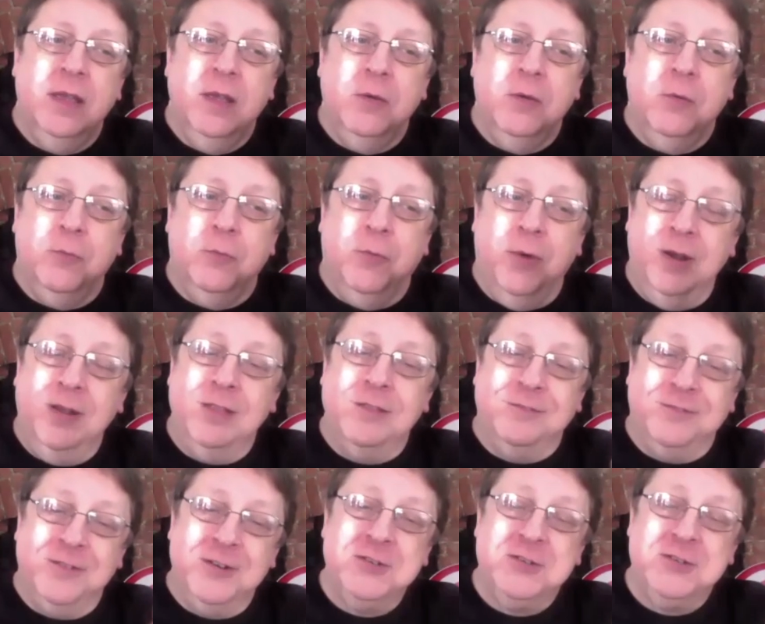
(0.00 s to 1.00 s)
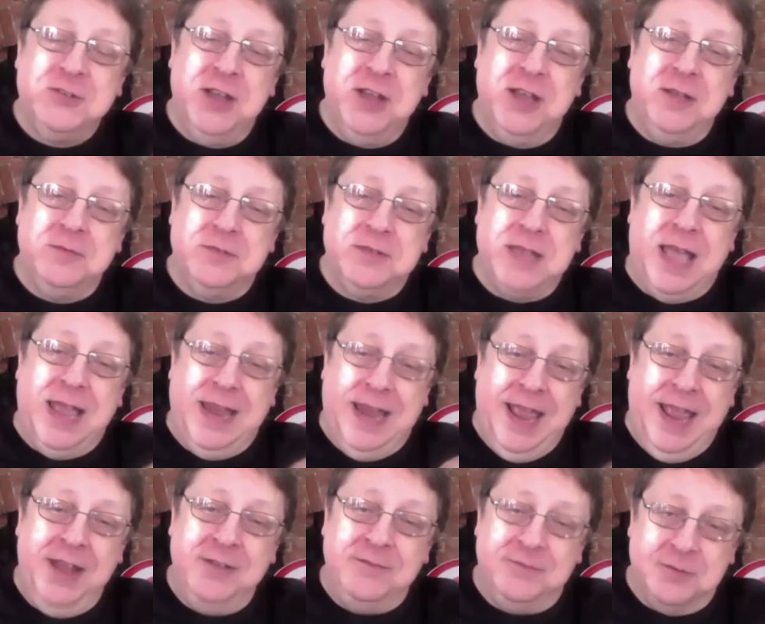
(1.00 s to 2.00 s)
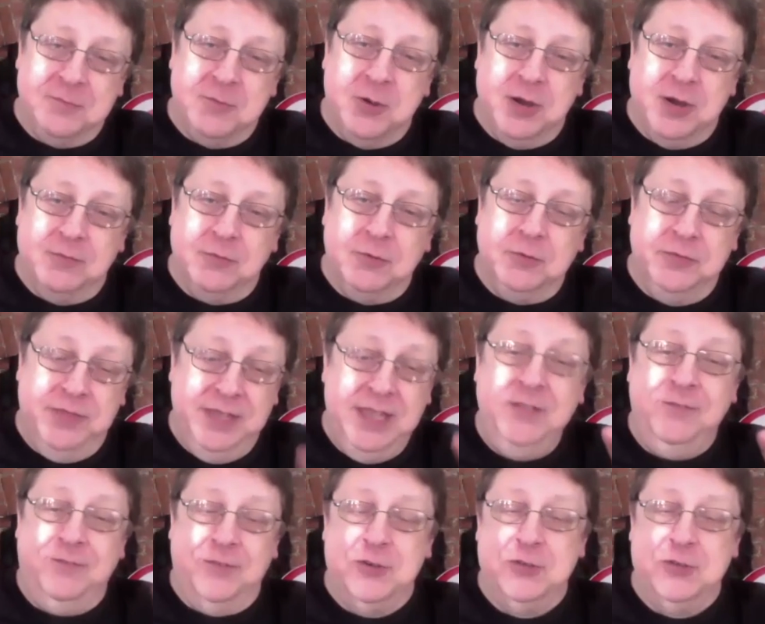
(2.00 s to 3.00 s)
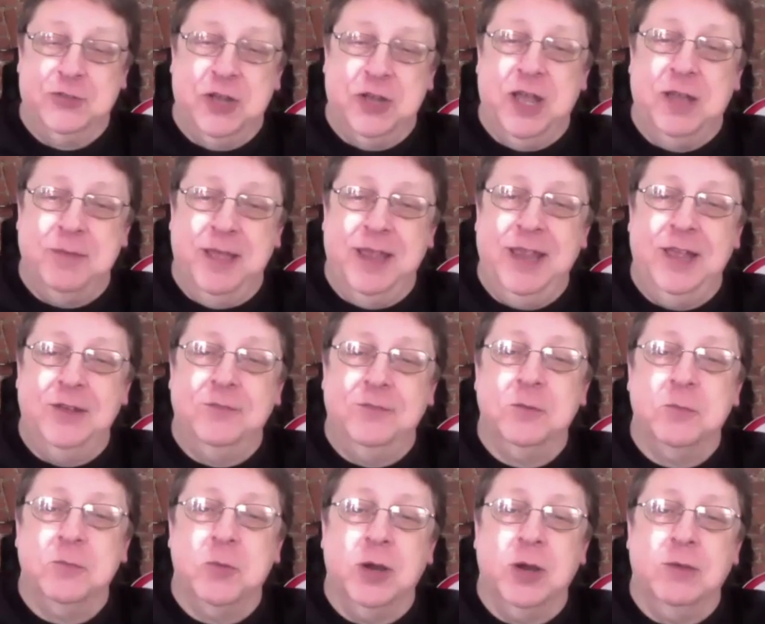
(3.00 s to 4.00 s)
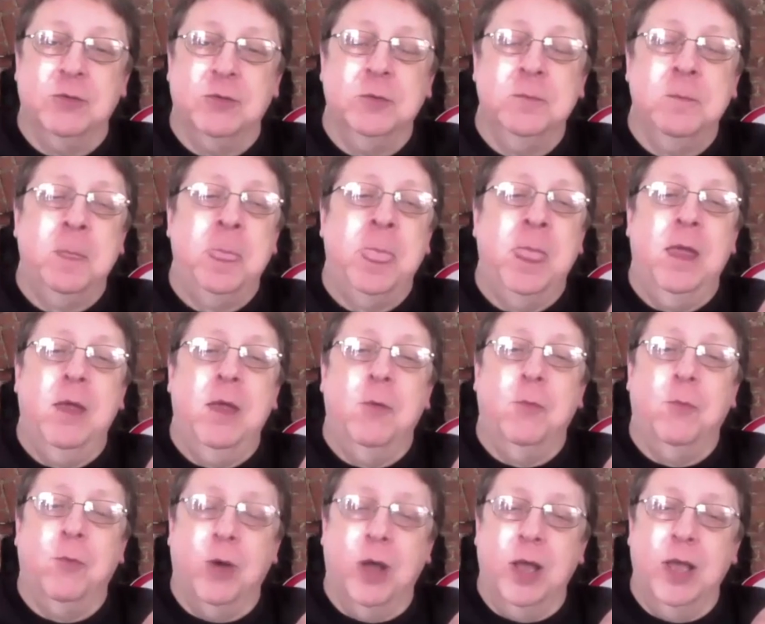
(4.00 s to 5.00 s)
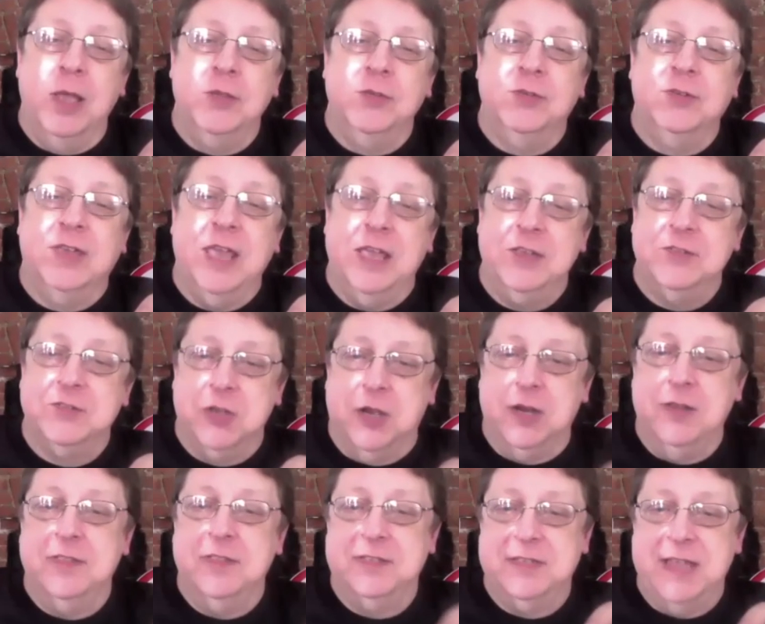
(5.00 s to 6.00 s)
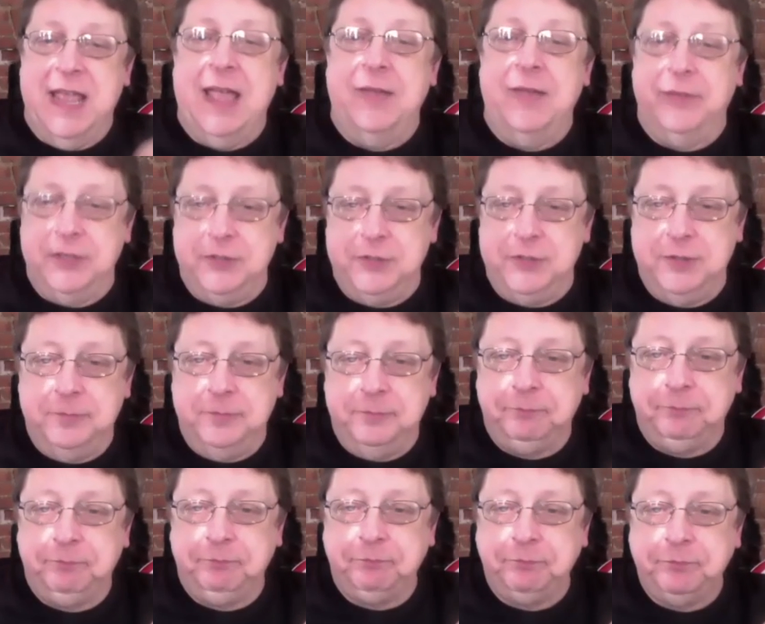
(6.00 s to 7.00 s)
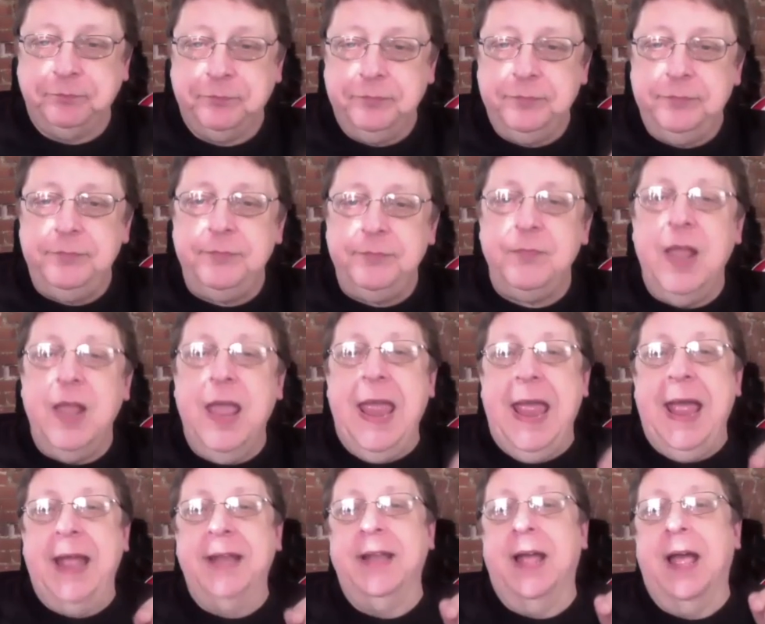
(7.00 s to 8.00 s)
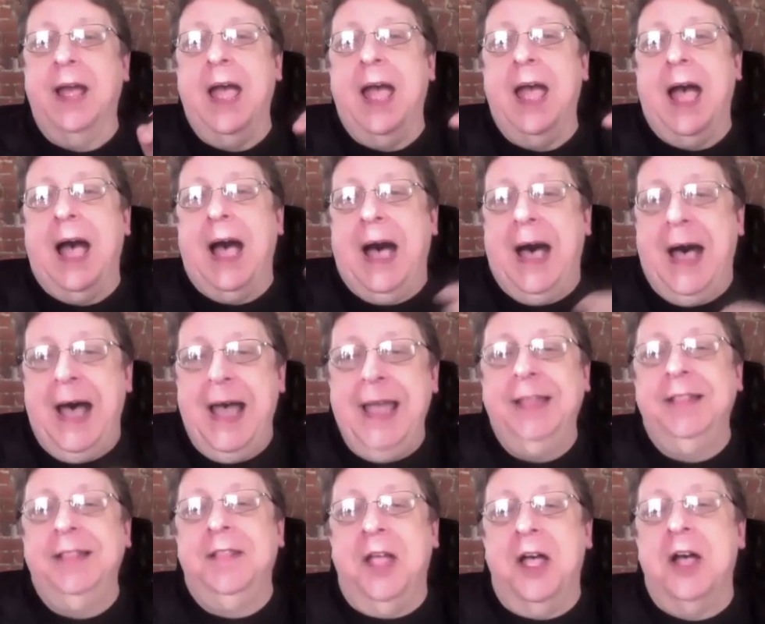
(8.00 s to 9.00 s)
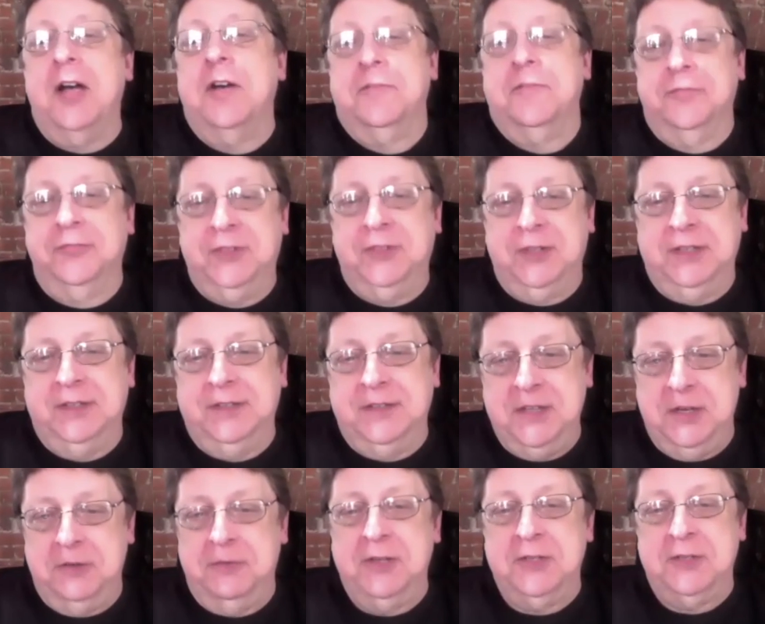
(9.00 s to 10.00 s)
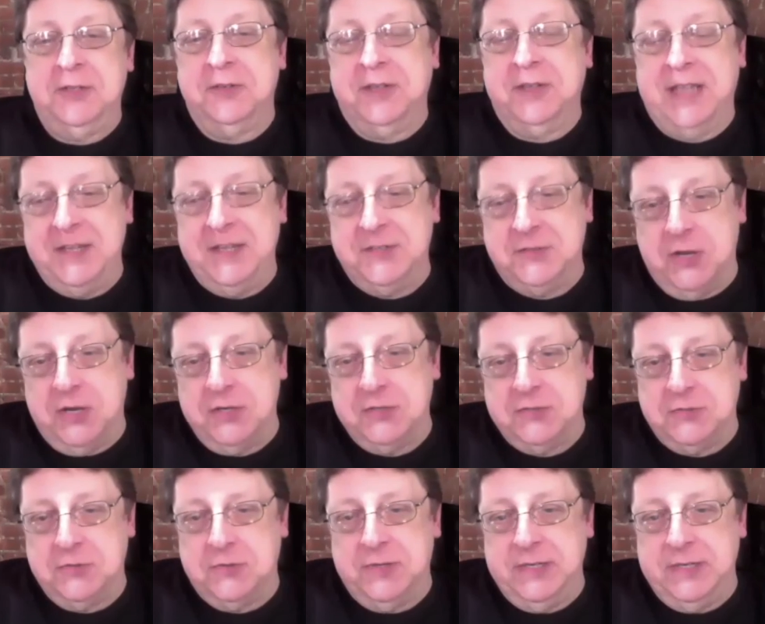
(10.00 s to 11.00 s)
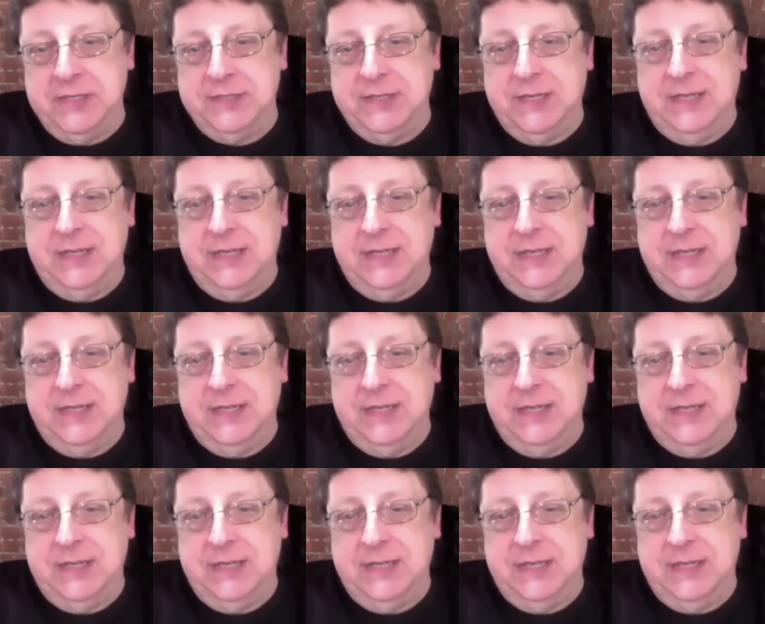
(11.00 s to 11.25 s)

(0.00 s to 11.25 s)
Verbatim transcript: one of the first jobs I had for Marvel, the first job I had for Marvel, was Ka-Zar the Savage, mm-hmm. and I loved the original Ka-Zar stories.